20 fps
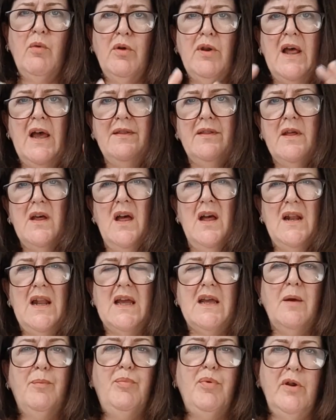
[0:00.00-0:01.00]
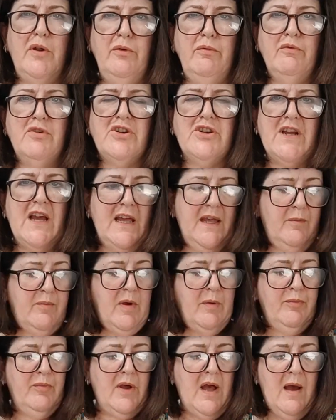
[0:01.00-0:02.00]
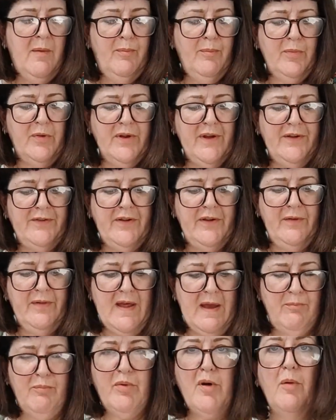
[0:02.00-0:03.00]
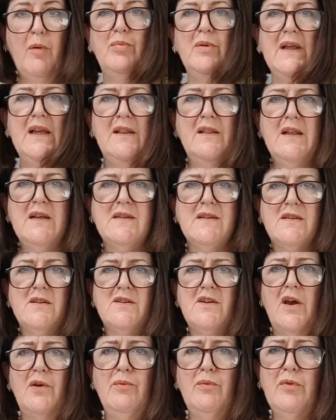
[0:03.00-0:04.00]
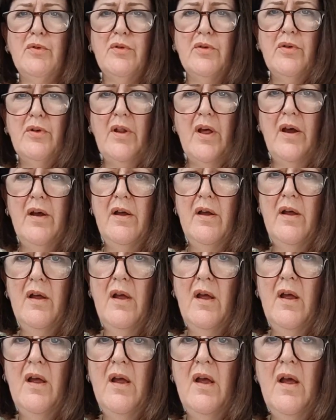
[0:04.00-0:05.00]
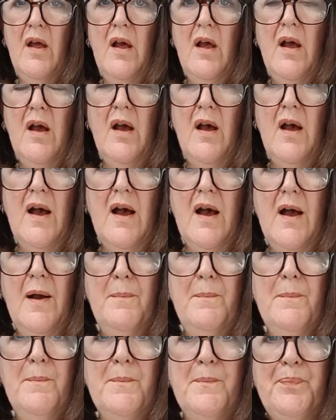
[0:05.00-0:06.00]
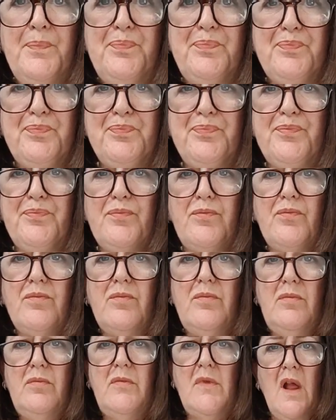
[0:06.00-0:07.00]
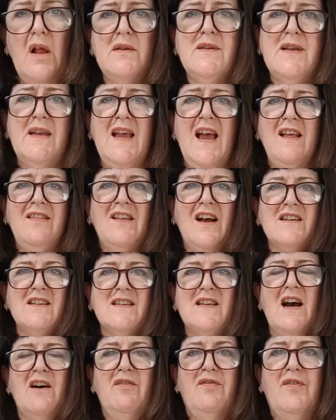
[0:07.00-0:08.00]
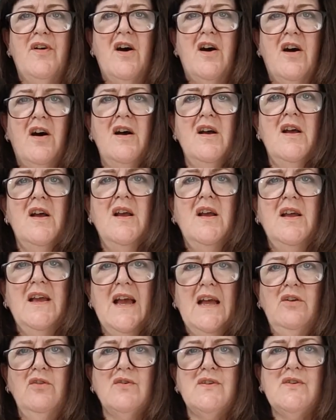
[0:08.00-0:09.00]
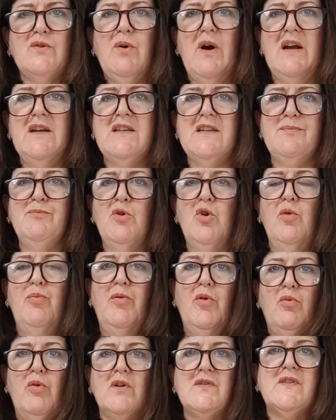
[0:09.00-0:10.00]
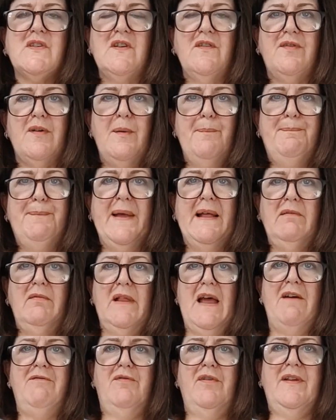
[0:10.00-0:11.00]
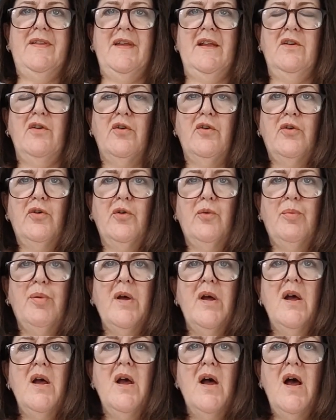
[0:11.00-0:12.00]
I want like a balloon shape. I'm going to do them probably in this stone colour. So yeah, that's how far. Yeah, it looks quite small, but once I've built everything up,